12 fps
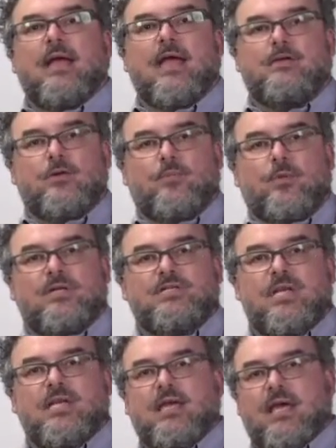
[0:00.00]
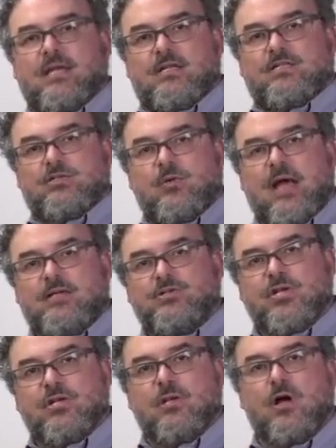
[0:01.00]
and you're printing and it's
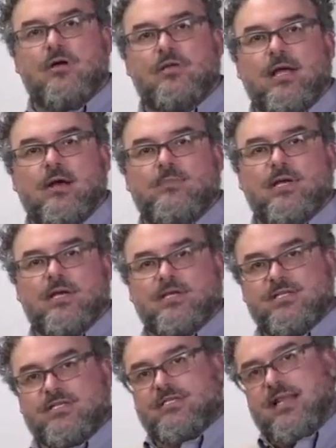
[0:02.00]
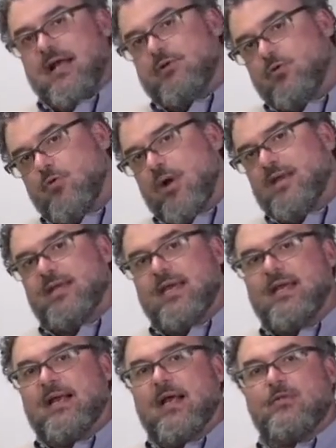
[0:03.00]
scratching along there because it's not quite
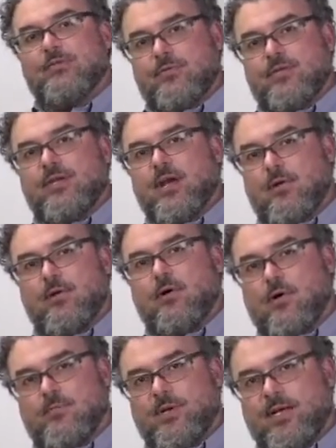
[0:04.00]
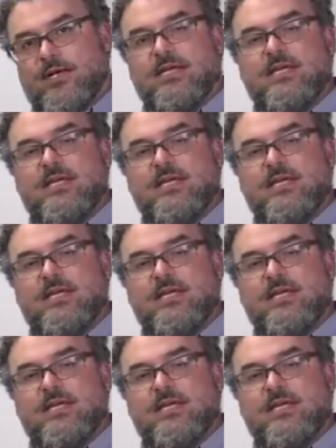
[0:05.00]
getting out through the narrow opening.